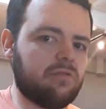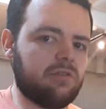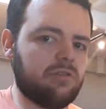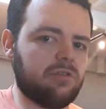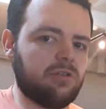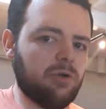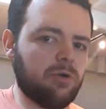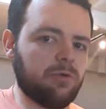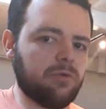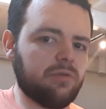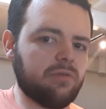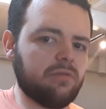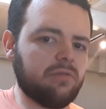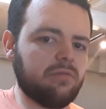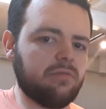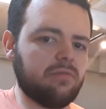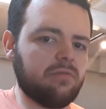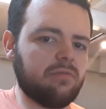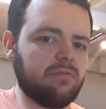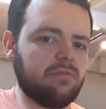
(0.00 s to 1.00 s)
Don't
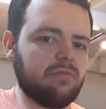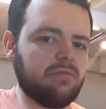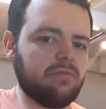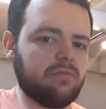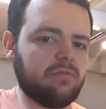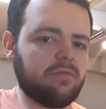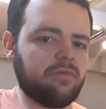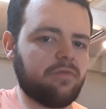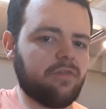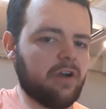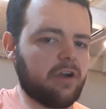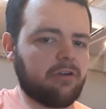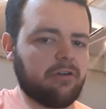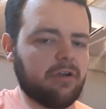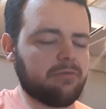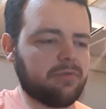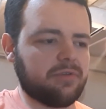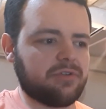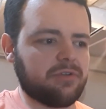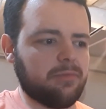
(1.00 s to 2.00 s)
fuck
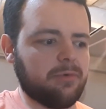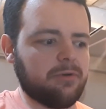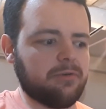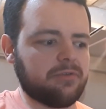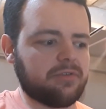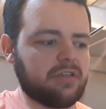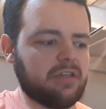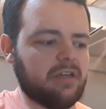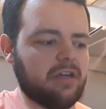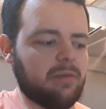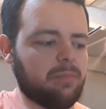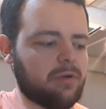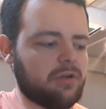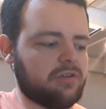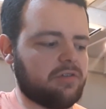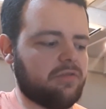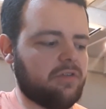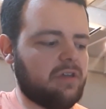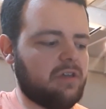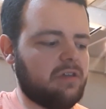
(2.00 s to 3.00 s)
around with sumos in
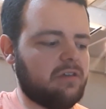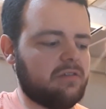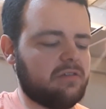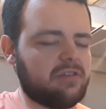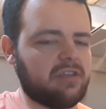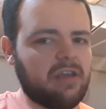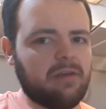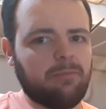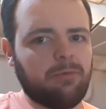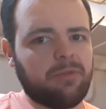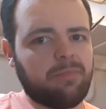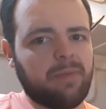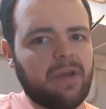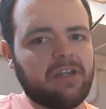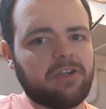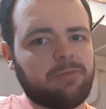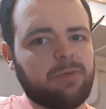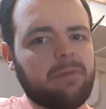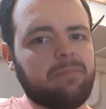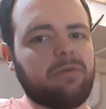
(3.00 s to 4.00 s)
hypertrophy. Same with
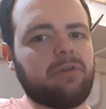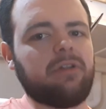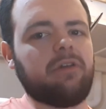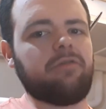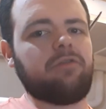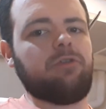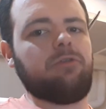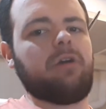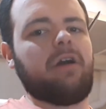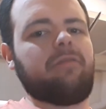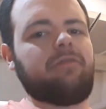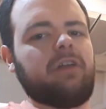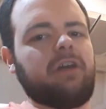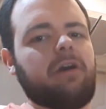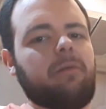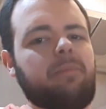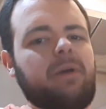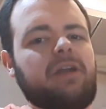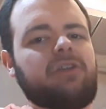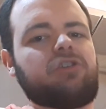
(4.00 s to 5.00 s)
bench people. If you have like
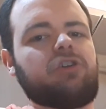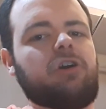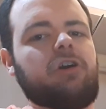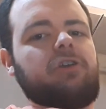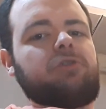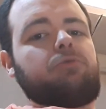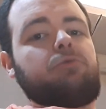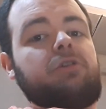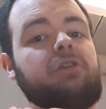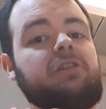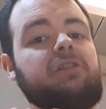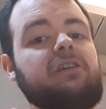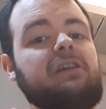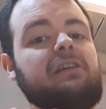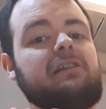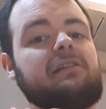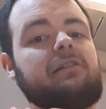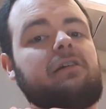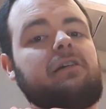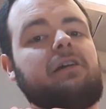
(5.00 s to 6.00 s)
a bench arch, one of
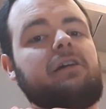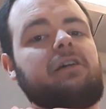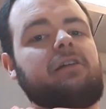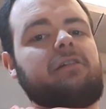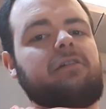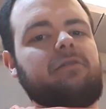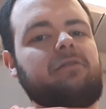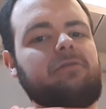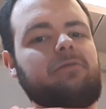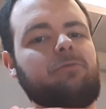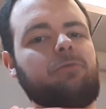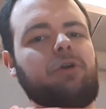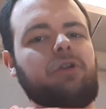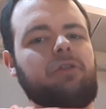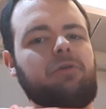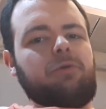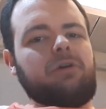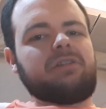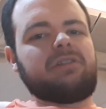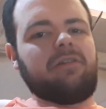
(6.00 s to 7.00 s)

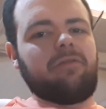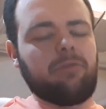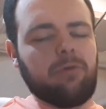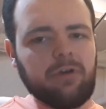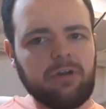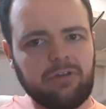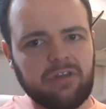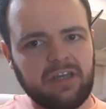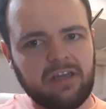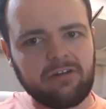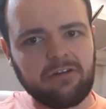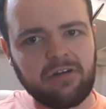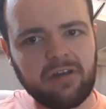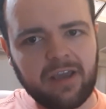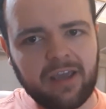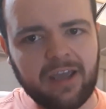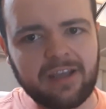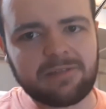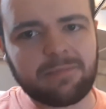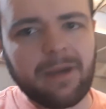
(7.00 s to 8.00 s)
the ones everyone on the
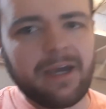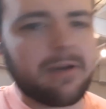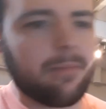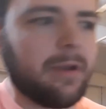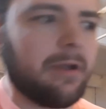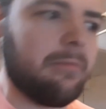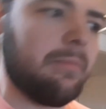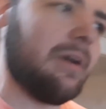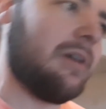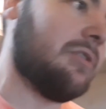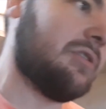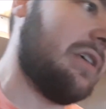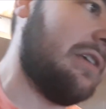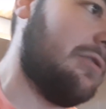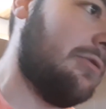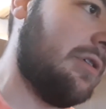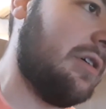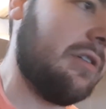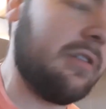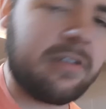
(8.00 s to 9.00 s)
internet gets mad about because they
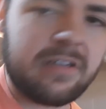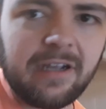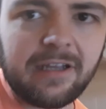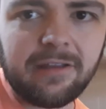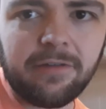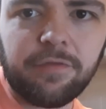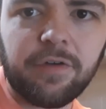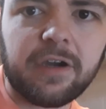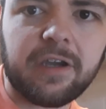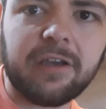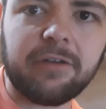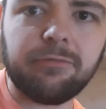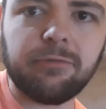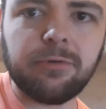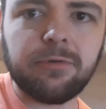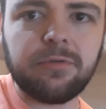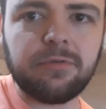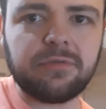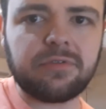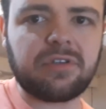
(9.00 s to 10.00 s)
don't understand the fucking
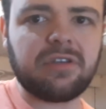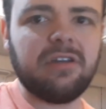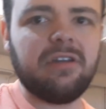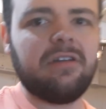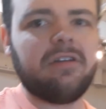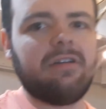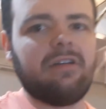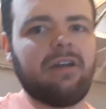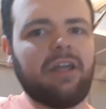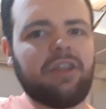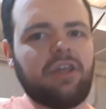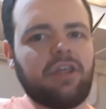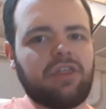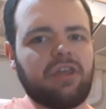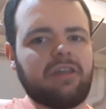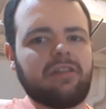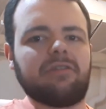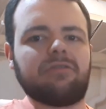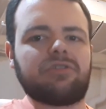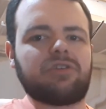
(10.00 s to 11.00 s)
rules and they
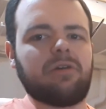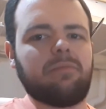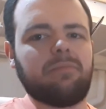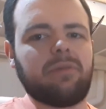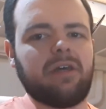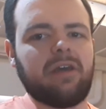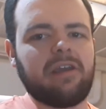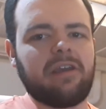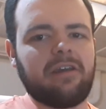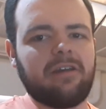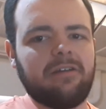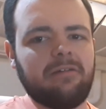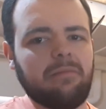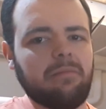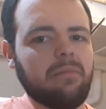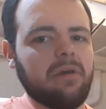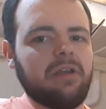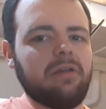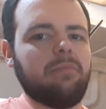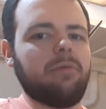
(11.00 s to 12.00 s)
think there's some like
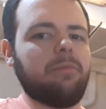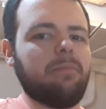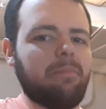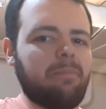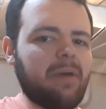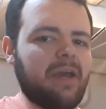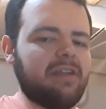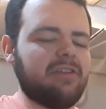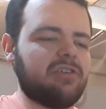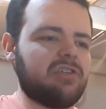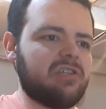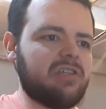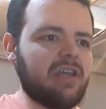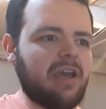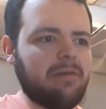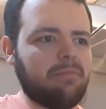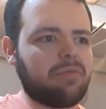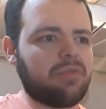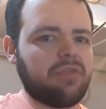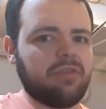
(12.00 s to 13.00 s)
minimum bench
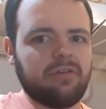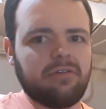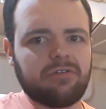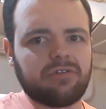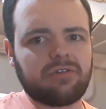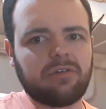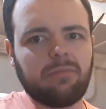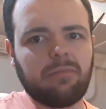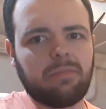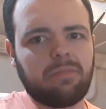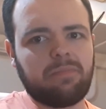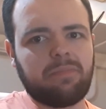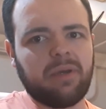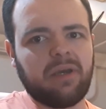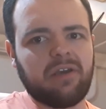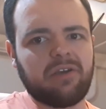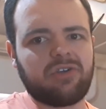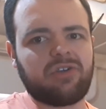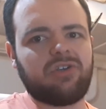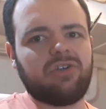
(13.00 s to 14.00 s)
depth or some
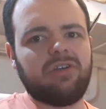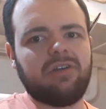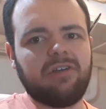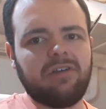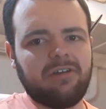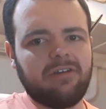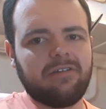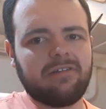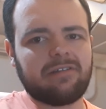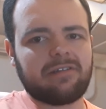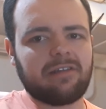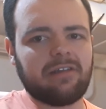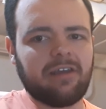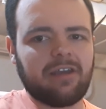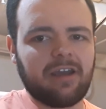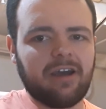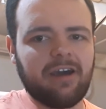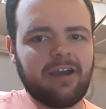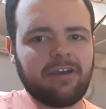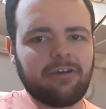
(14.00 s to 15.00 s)
pish. It's
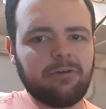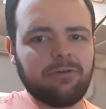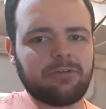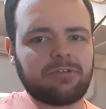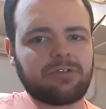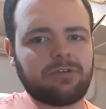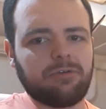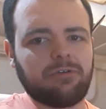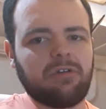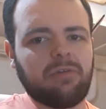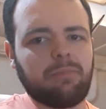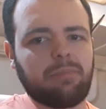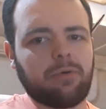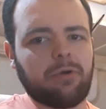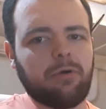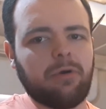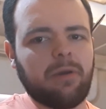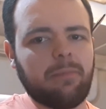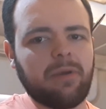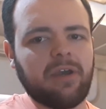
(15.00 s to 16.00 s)
like, aye, cool story,
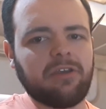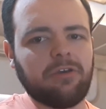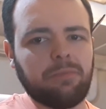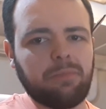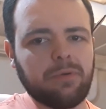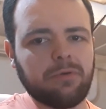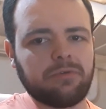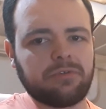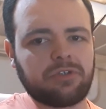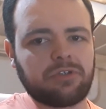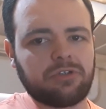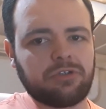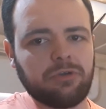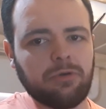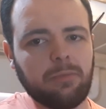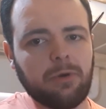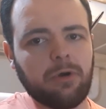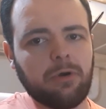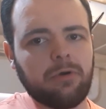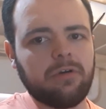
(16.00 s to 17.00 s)
bro. I bet you pull
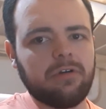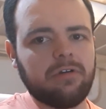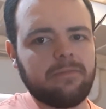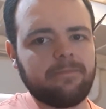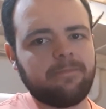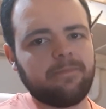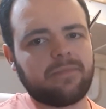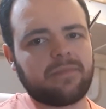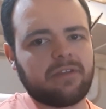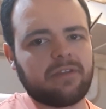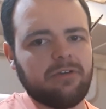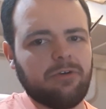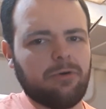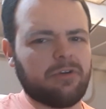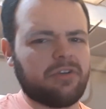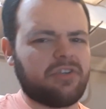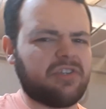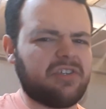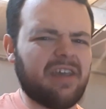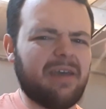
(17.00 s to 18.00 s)
sumo
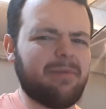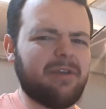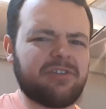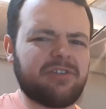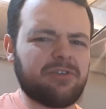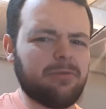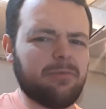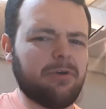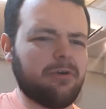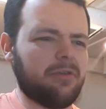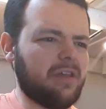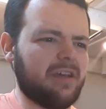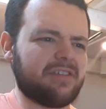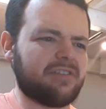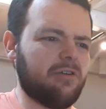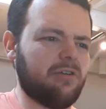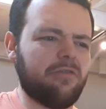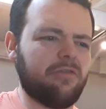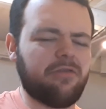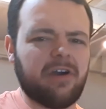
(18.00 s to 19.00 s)
or semi-sumo. That's
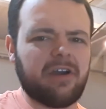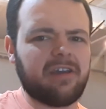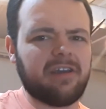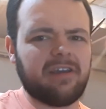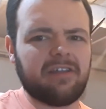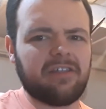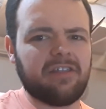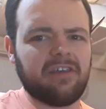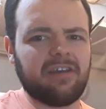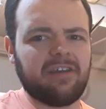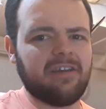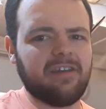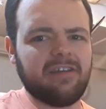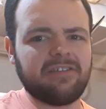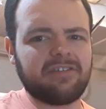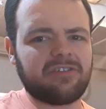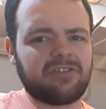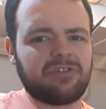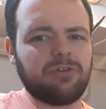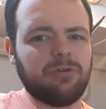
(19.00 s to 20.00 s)
not a fucking thing.
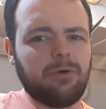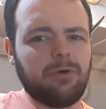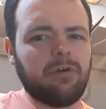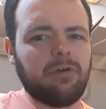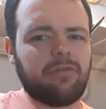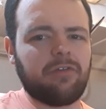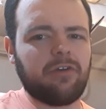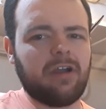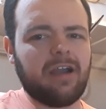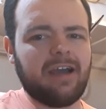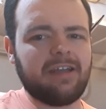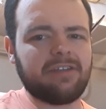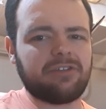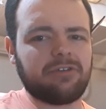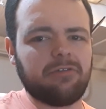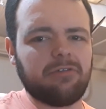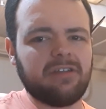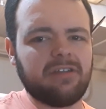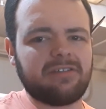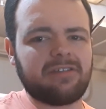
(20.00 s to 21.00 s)
It's sumo if your hands
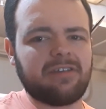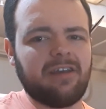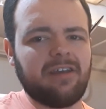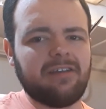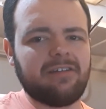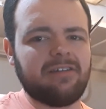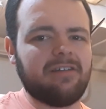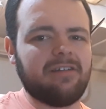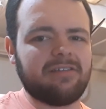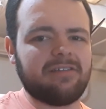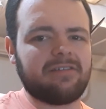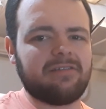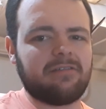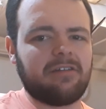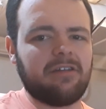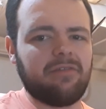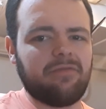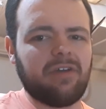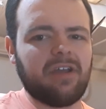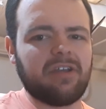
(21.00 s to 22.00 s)
are inside, and it's
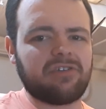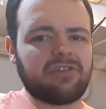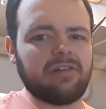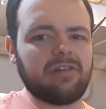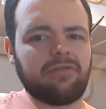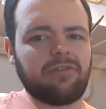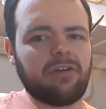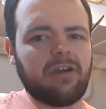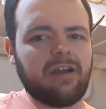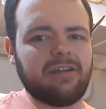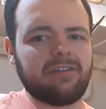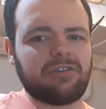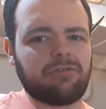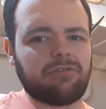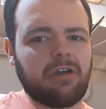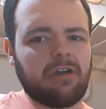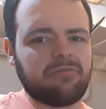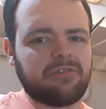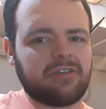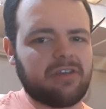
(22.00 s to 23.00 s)
conventional if your hands
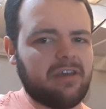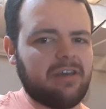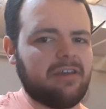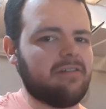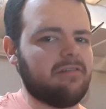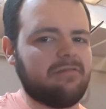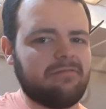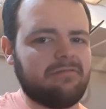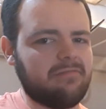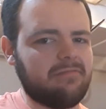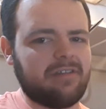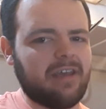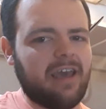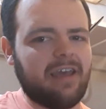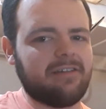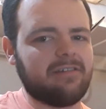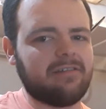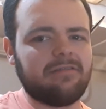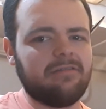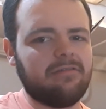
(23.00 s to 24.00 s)
are outside.
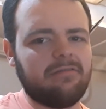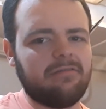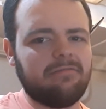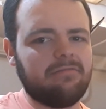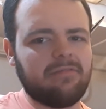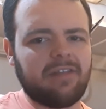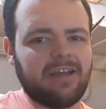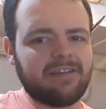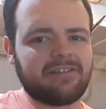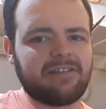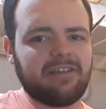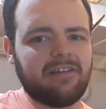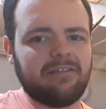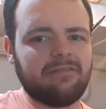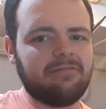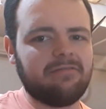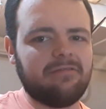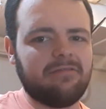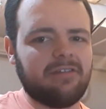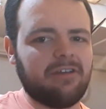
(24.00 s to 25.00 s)
Dead. That's it.
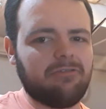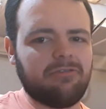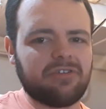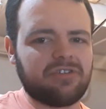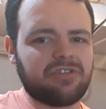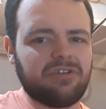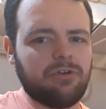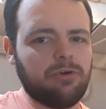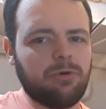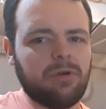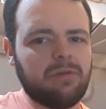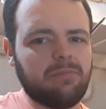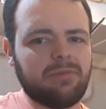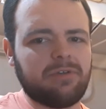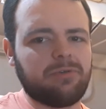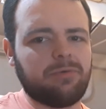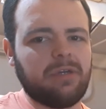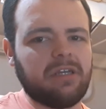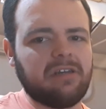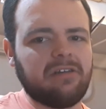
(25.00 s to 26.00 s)
There is no in
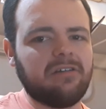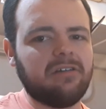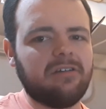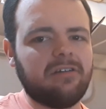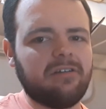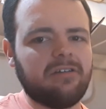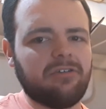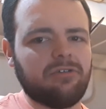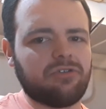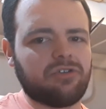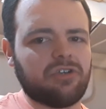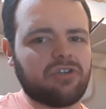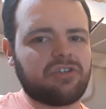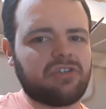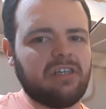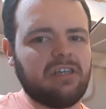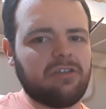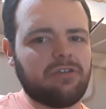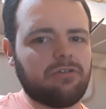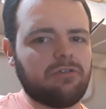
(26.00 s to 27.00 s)
between. You're
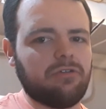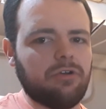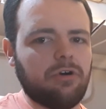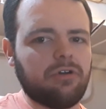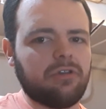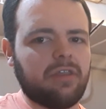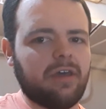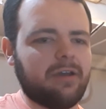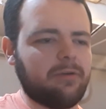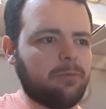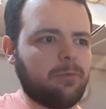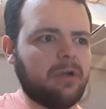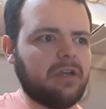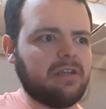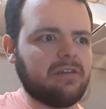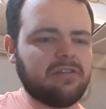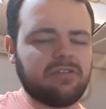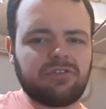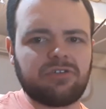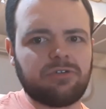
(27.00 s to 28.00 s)
just either not that
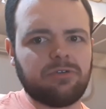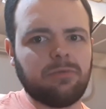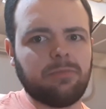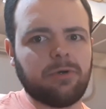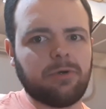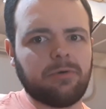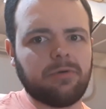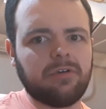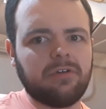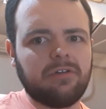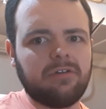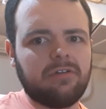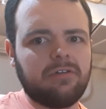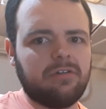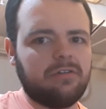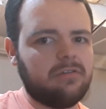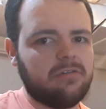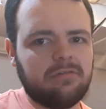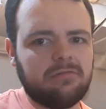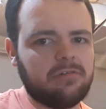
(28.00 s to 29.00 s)
wide at sumo.
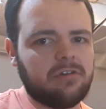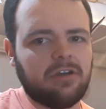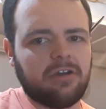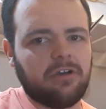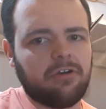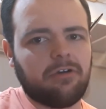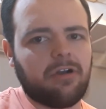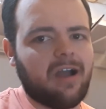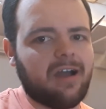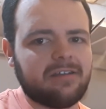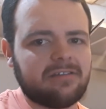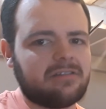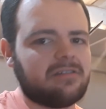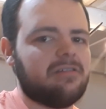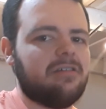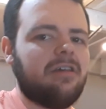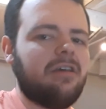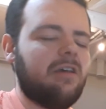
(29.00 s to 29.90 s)
Congrats.